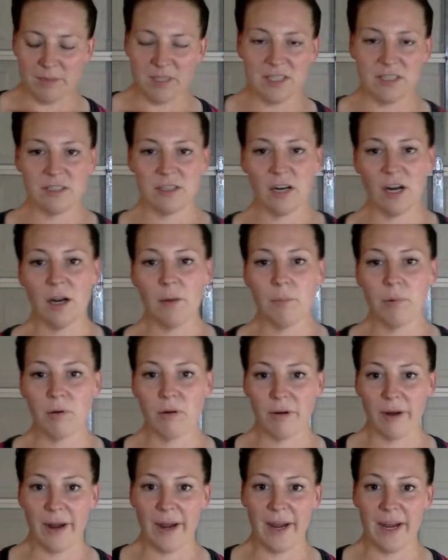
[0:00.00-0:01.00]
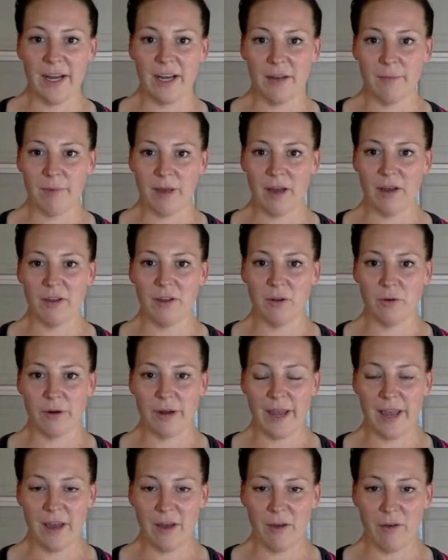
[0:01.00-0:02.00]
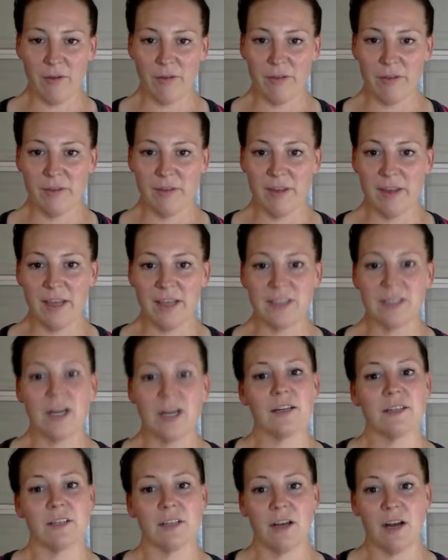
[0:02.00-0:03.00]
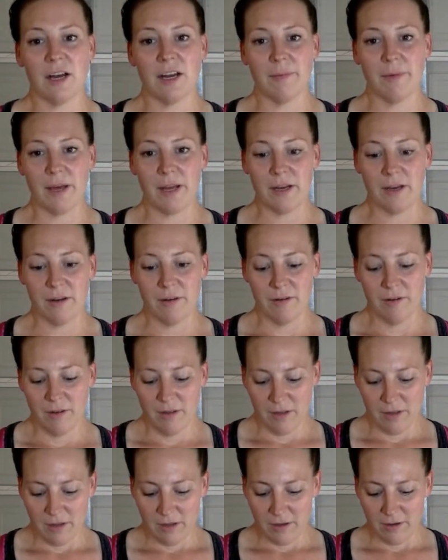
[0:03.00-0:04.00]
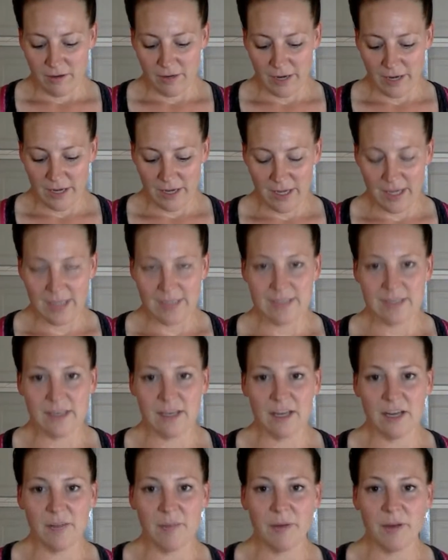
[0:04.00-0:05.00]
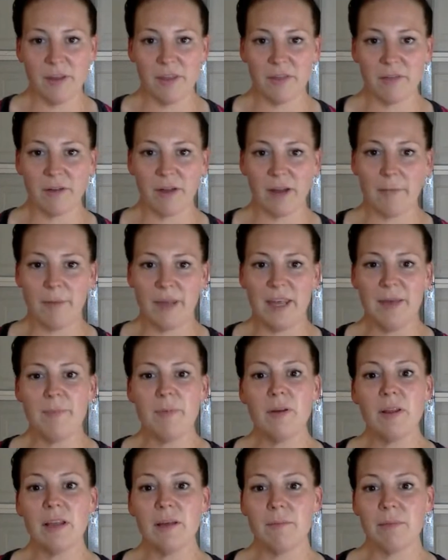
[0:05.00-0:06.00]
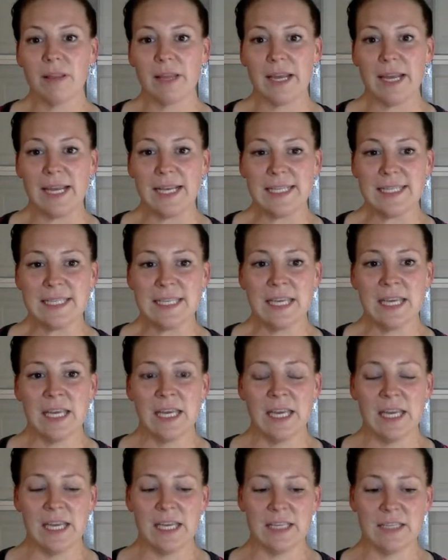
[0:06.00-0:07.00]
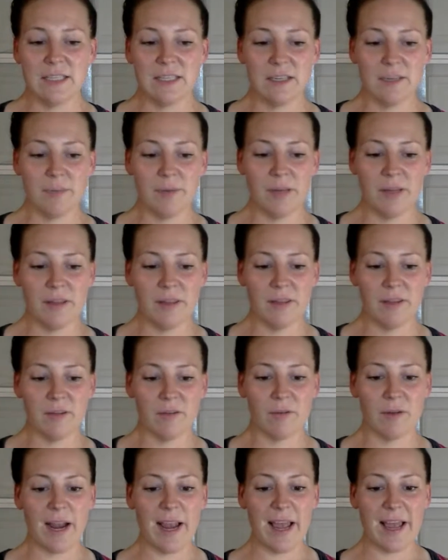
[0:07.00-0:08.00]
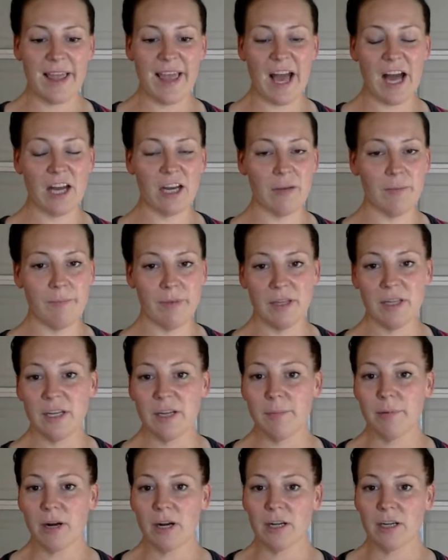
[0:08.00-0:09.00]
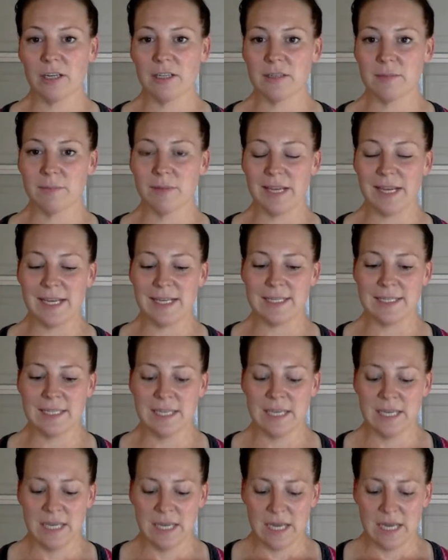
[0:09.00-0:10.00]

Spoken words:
Start praying about your health and talk to God about it. Right? He's gonna put the right people in place. He's gonna put the right accountability partners in place.